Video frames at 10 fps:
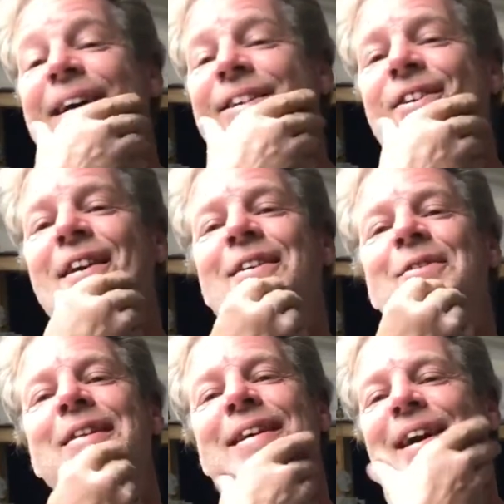You
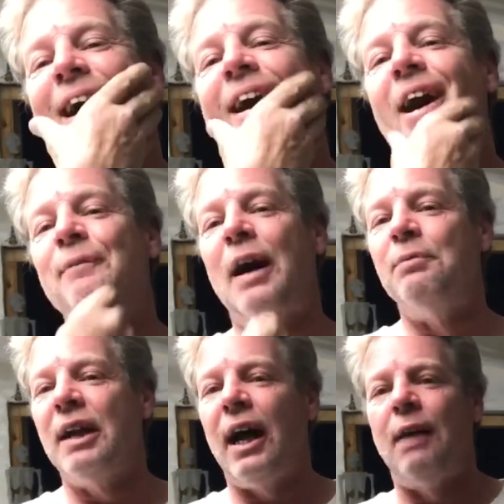know,
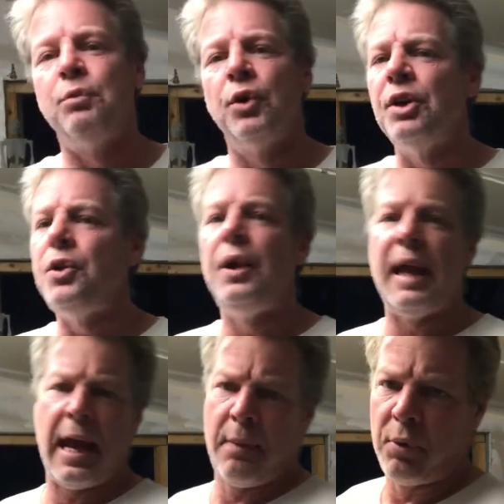I'm going to do
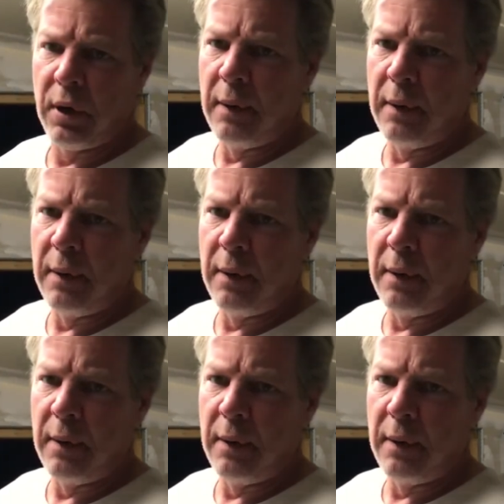the amber.